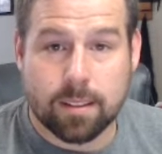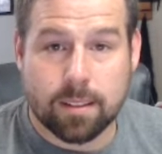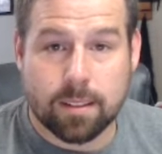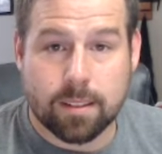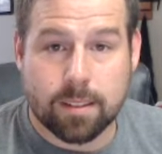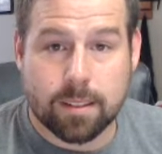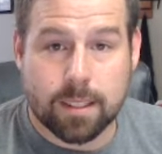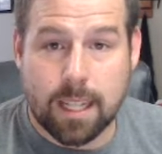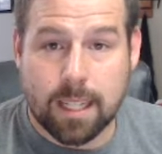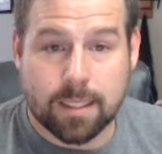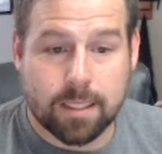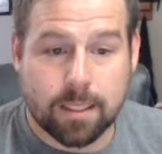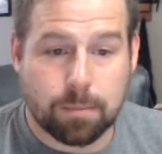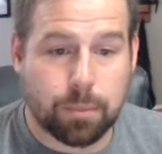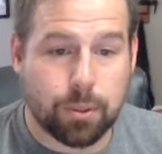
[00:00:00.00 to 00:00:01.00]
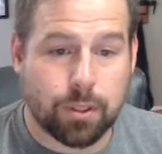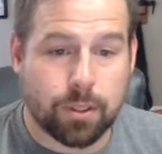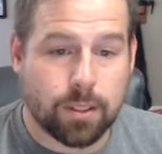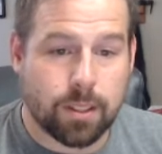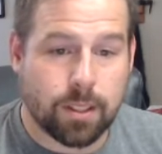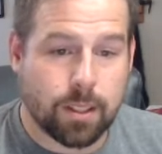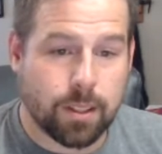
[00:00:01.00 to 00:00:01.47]
It's that simple.
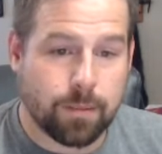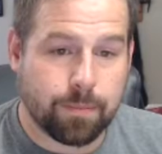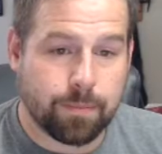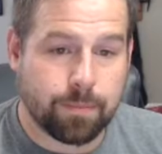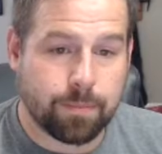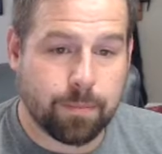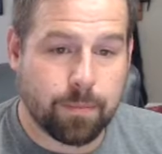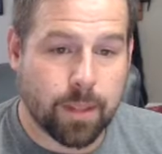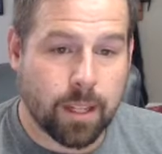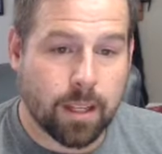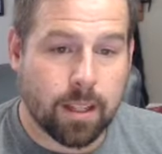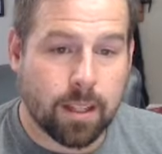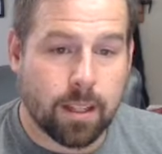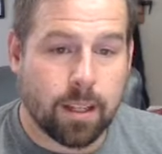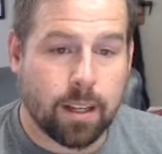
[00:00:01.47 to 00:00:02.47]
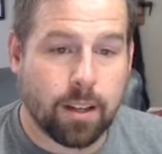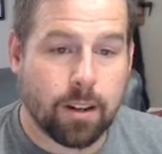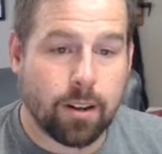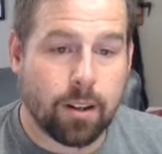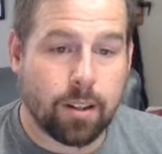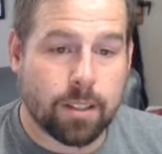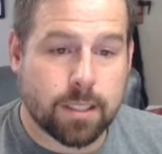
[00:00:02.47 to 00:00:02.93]
In
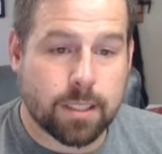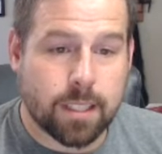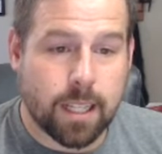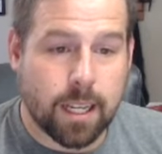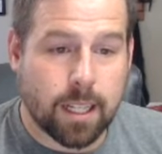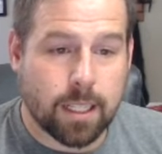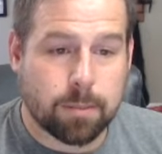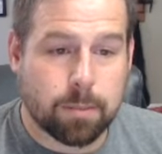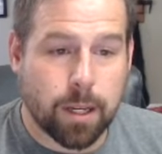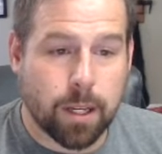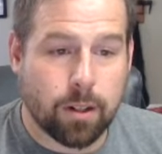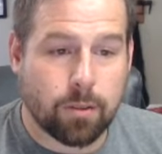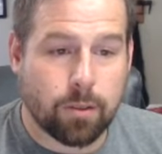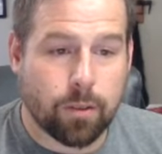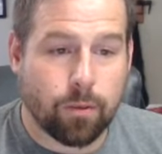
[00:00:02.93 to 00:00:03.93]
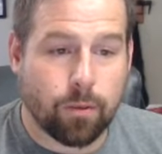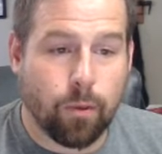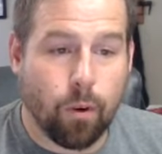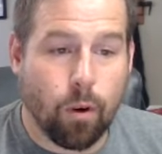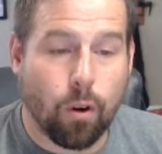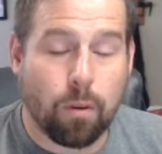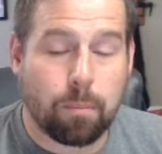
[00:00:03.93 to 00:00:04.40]
all, the state has paid over
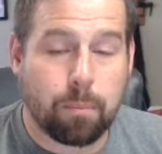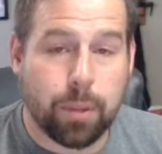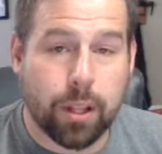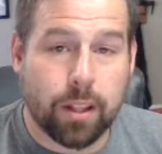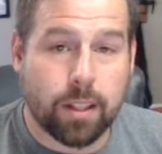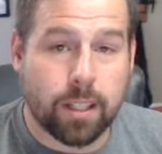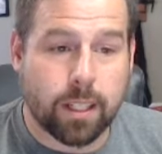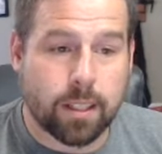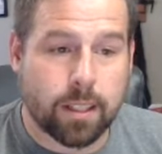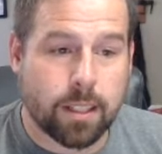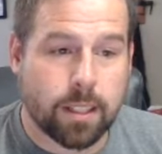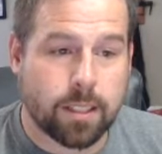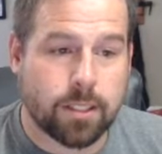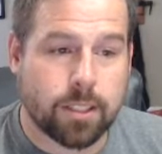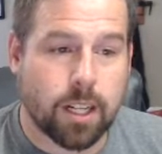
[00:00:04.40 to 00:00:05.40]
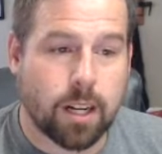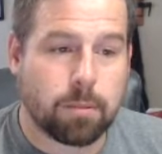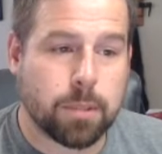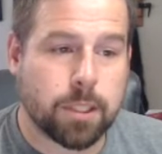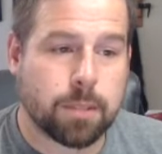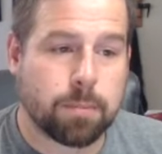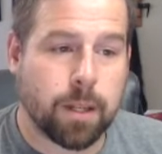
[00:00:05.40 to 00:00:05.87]
$4 billion in
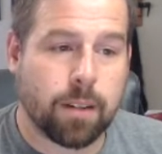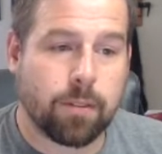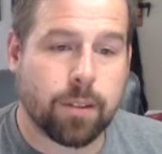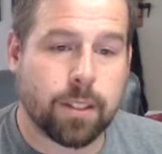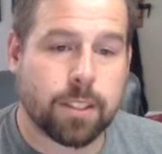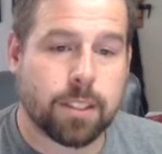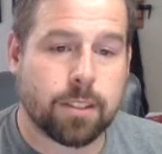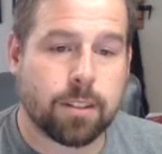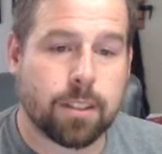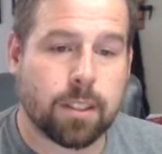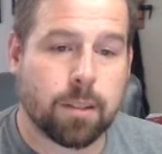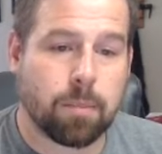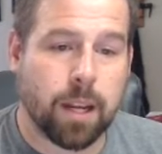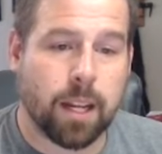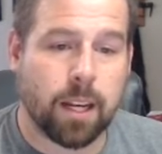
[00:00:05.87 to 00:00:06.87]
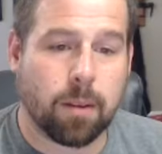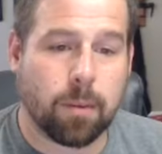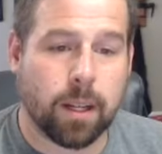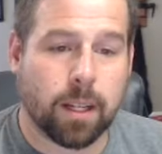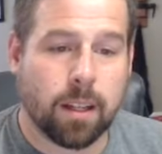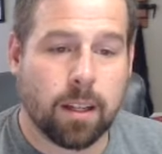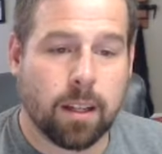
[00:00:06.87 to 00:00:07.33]
jobless benefits during the
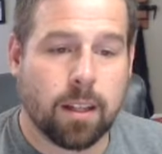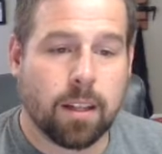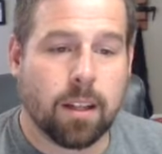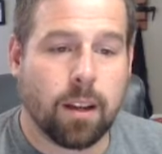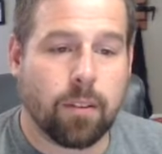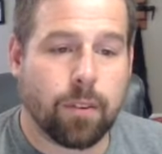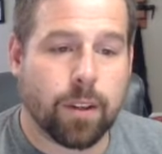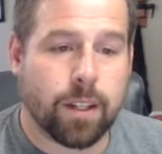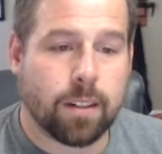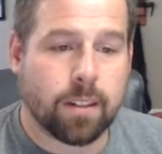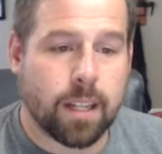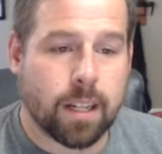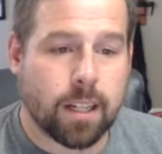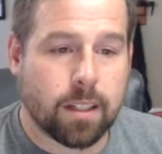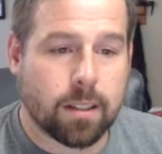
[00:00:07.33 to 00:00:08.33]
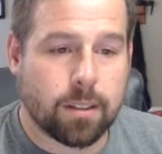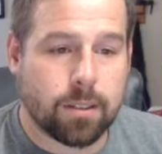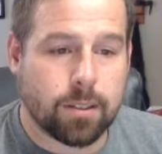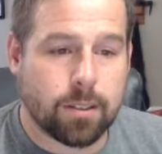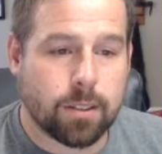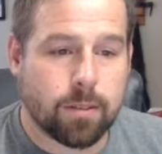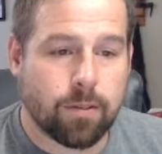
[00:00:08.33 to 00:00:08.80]
pandemic, a figure that
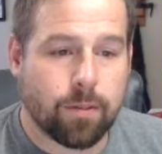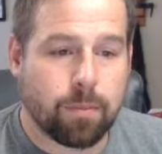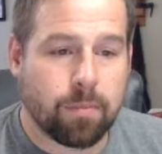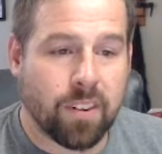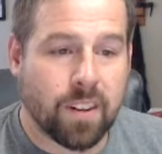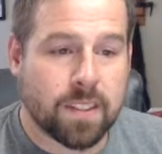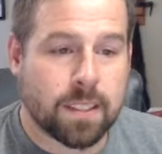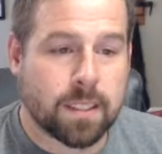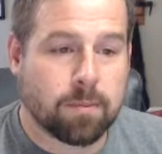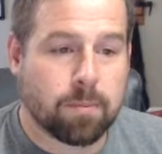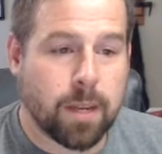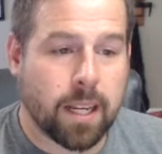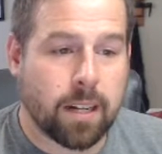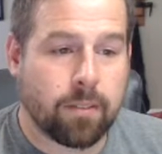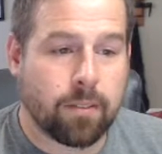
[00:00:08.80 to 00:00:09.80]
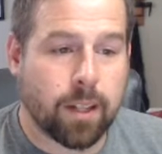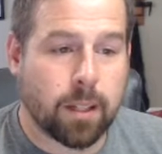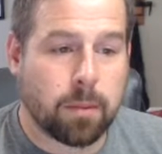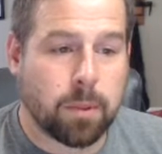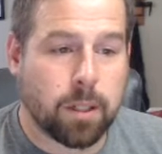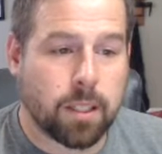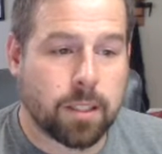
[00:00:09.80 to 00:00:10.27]
includes funds made
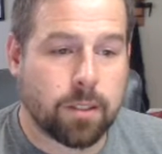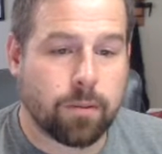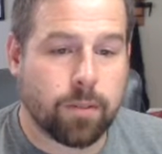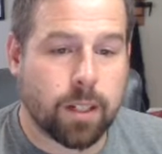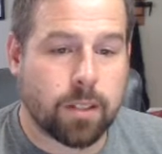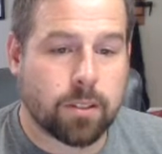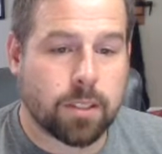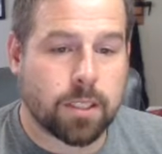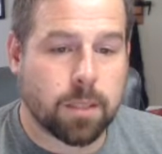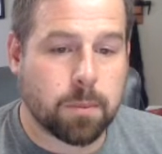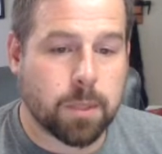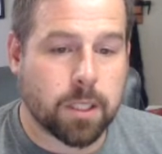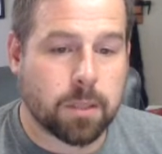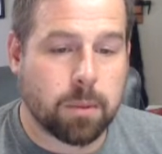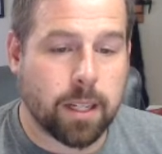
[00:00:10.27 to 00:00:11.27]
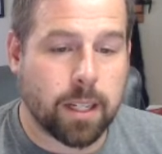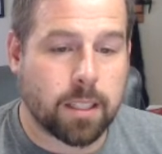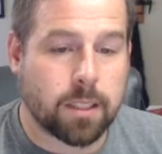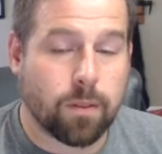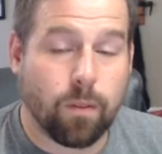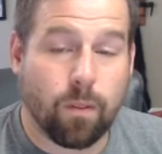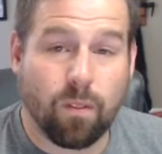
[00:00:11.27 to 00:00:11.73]
available under federal stimulus
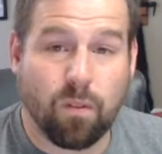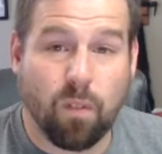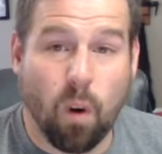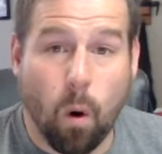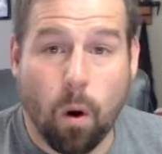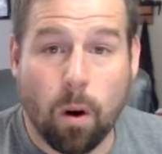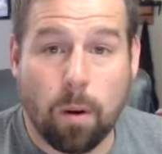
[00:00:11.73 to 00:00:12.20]
plans. $4